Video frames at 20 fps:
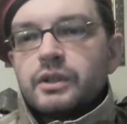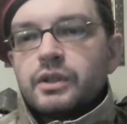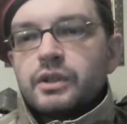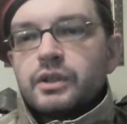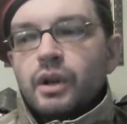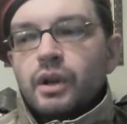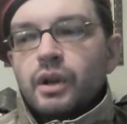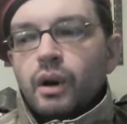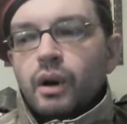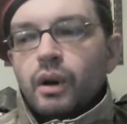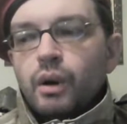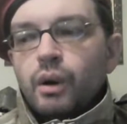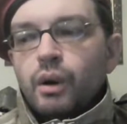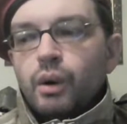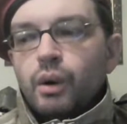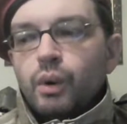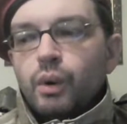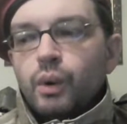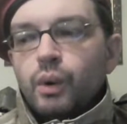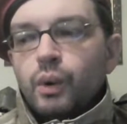
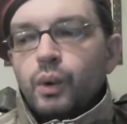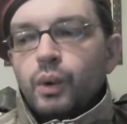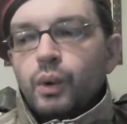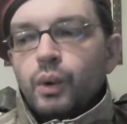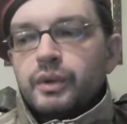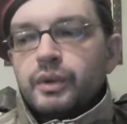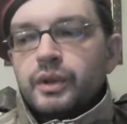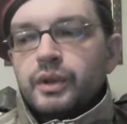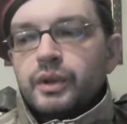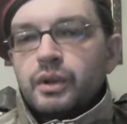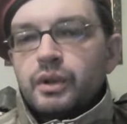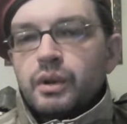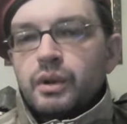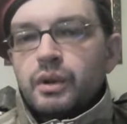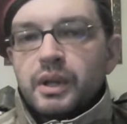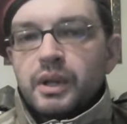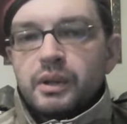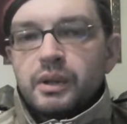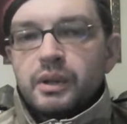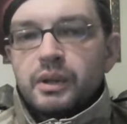So the
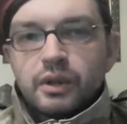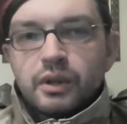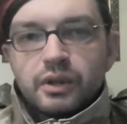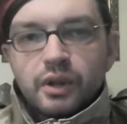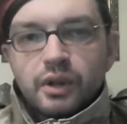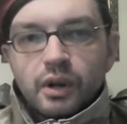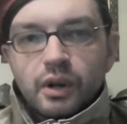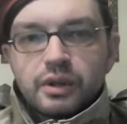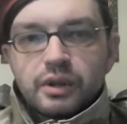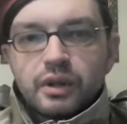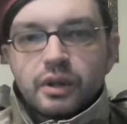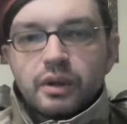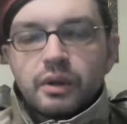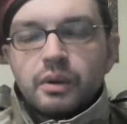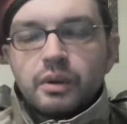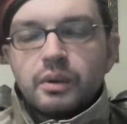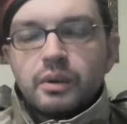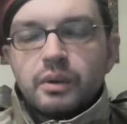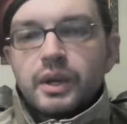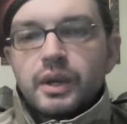European Union is
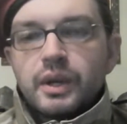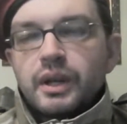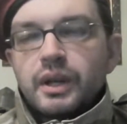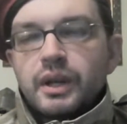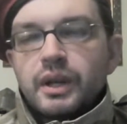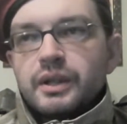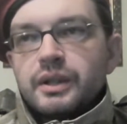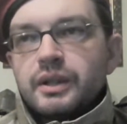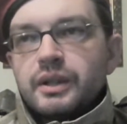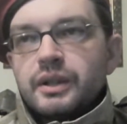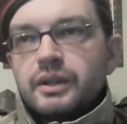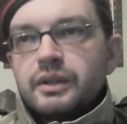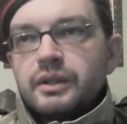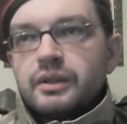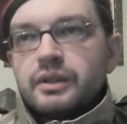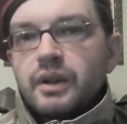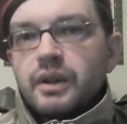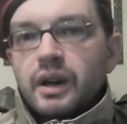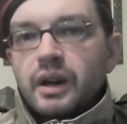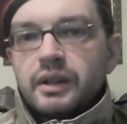also
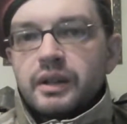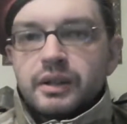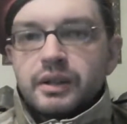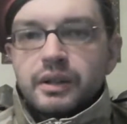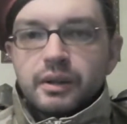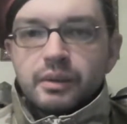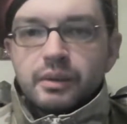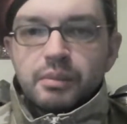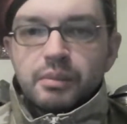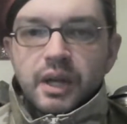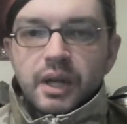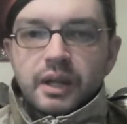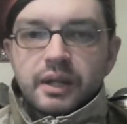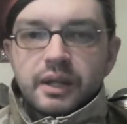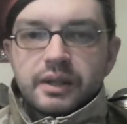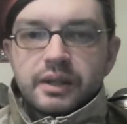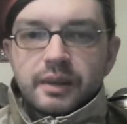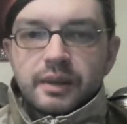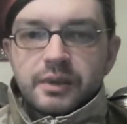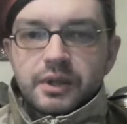trying to
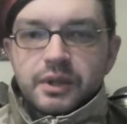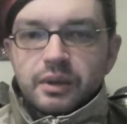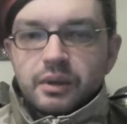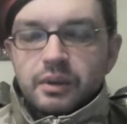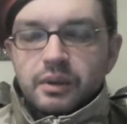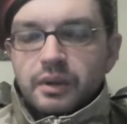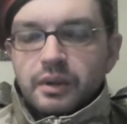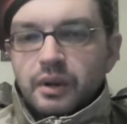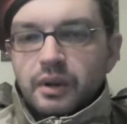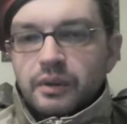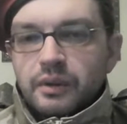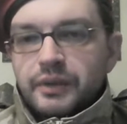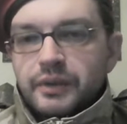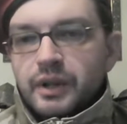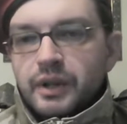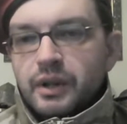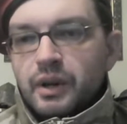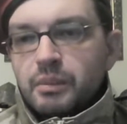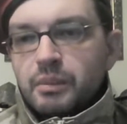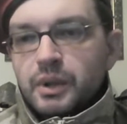make some sort of
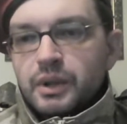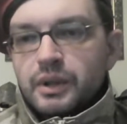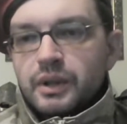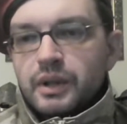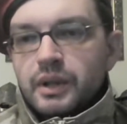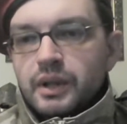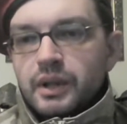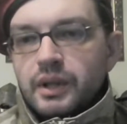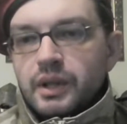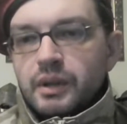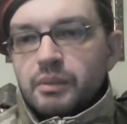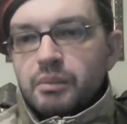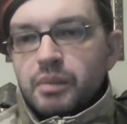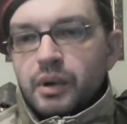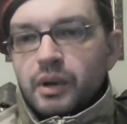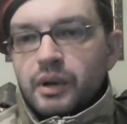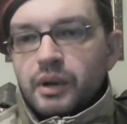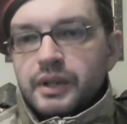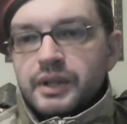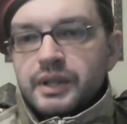a common
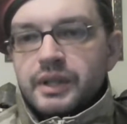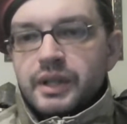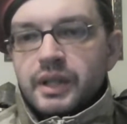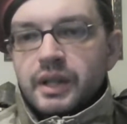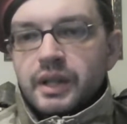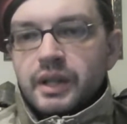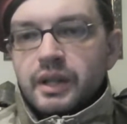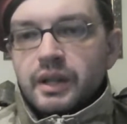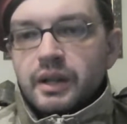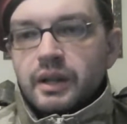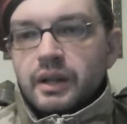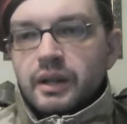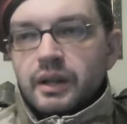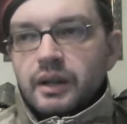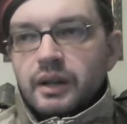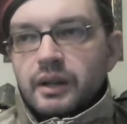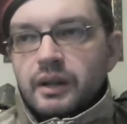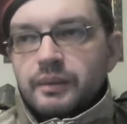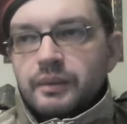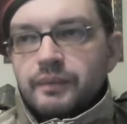policy
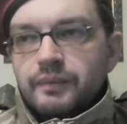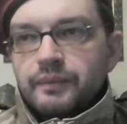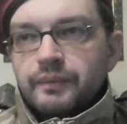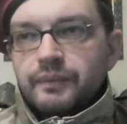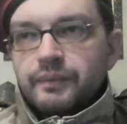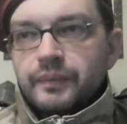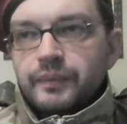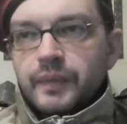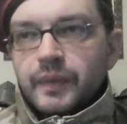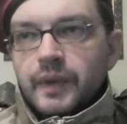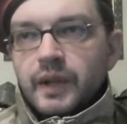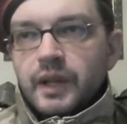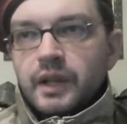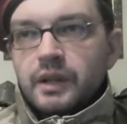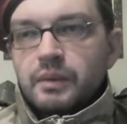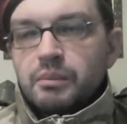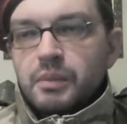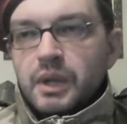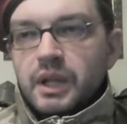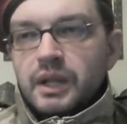
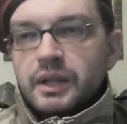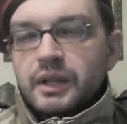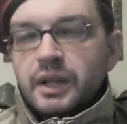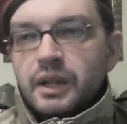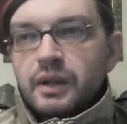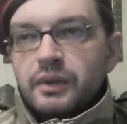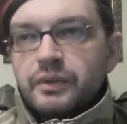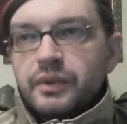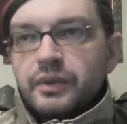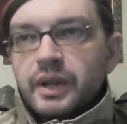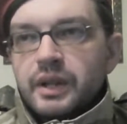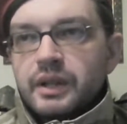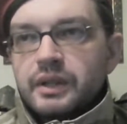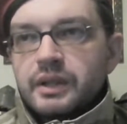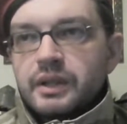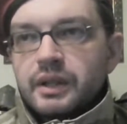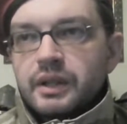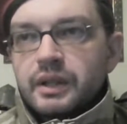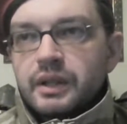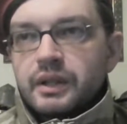in military
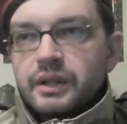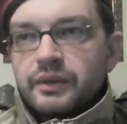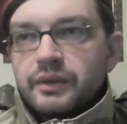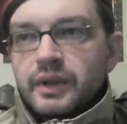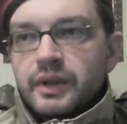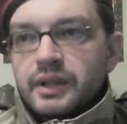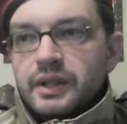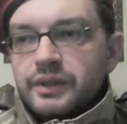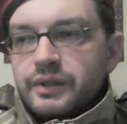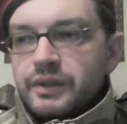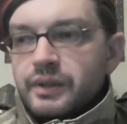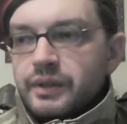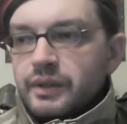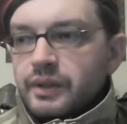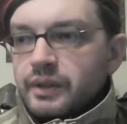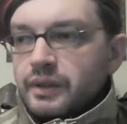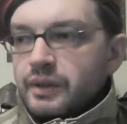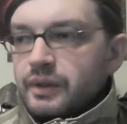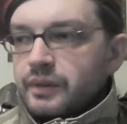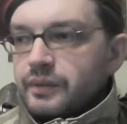things and in
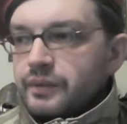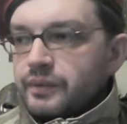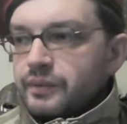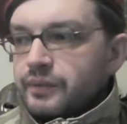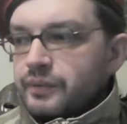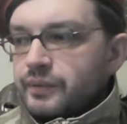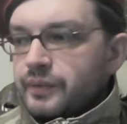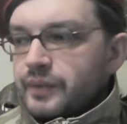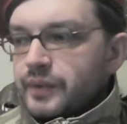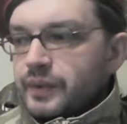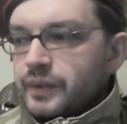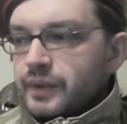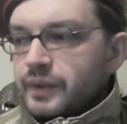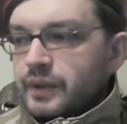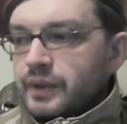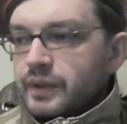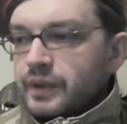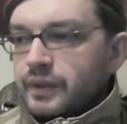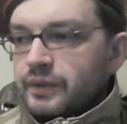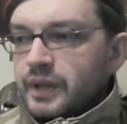defense.
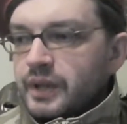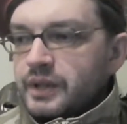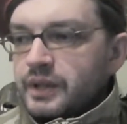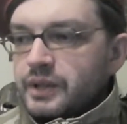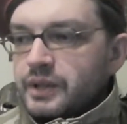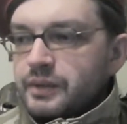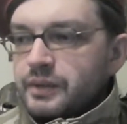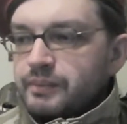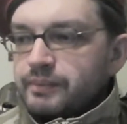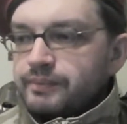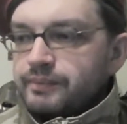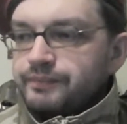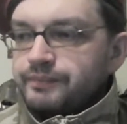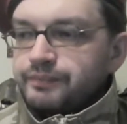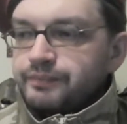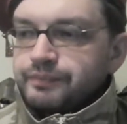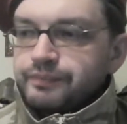In defense,